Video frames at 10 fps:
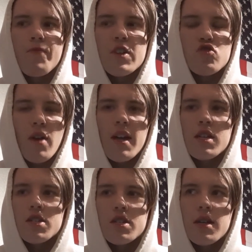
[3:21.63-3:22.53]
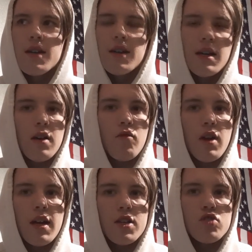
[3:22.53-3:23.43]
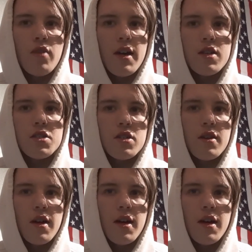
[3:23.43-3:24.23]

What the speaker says: Strange, really is strange.